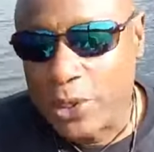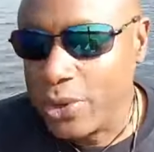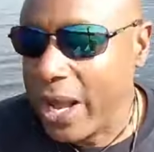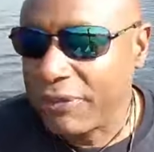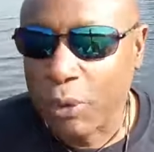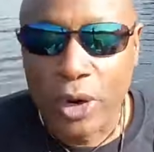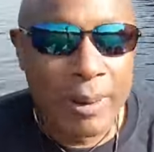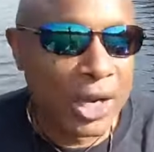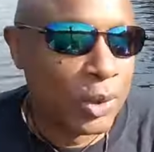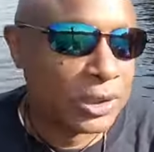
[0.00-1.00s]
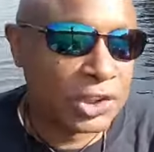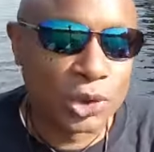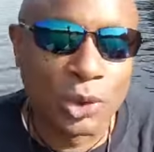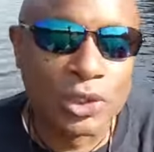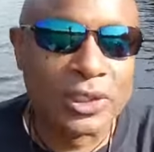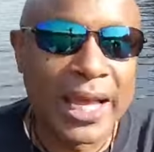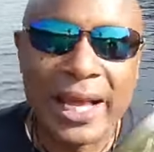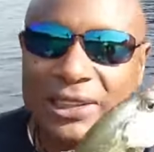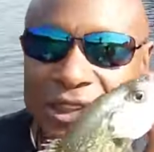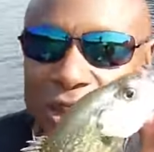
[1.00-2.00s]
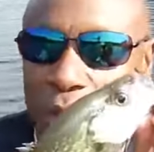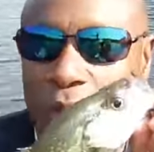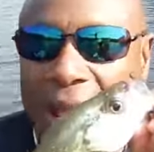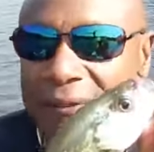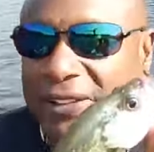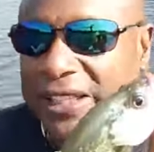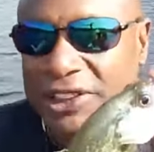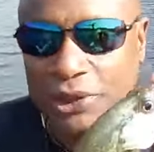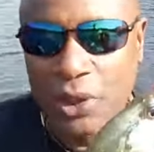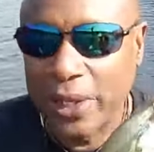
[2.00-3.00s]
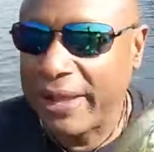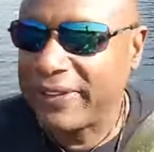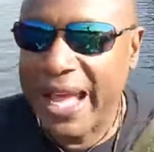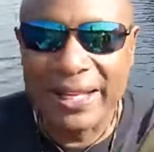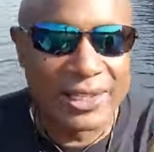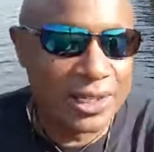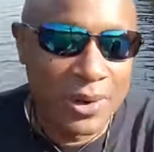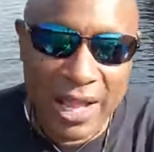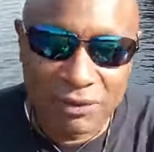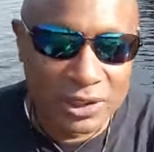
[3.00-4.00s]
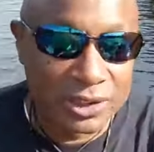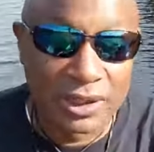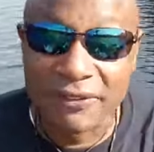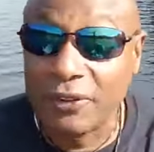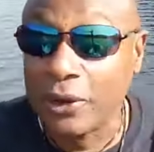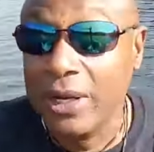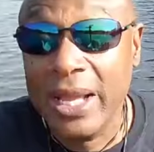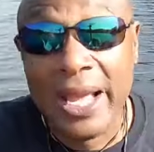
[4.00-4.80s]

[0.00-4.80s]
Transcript: You don't have to worry about going to the store, guys. You don't have this, you don't have that. They don't have what you're looking for.